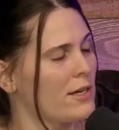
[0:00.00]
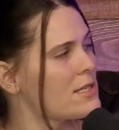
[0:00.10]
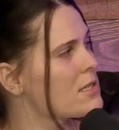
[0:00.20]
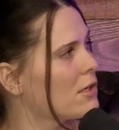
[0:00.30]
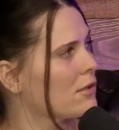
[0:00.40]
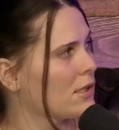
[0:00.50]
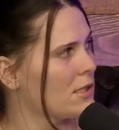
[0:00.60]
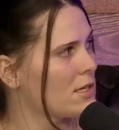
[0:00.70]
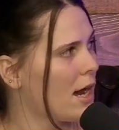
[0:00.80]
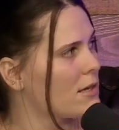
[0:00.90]
Do I still
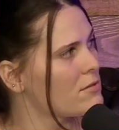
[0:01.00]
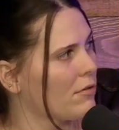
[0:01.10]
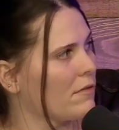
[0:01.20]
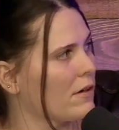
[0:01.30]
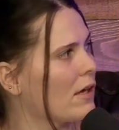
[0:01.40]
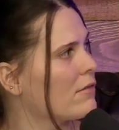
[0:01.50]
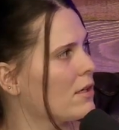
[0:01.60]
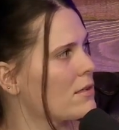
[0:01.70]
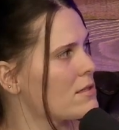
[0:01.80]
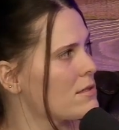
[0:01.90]
need to ask for
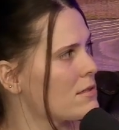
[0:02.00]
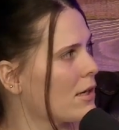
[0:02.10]
forgiveness?